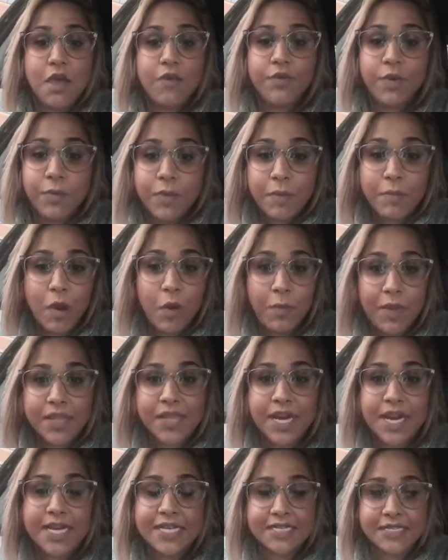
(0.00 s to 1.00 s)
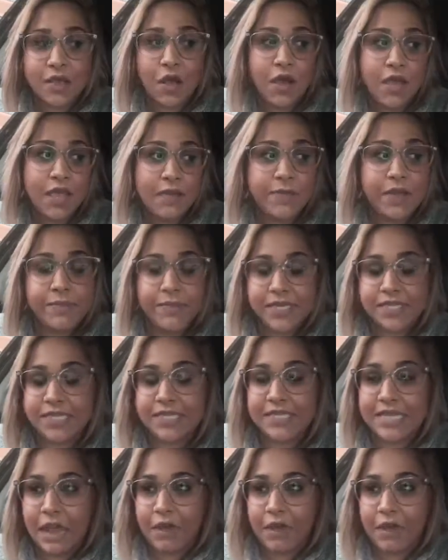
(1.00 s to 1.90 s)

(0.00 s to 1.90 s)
From the moment that I saw him in Mrs.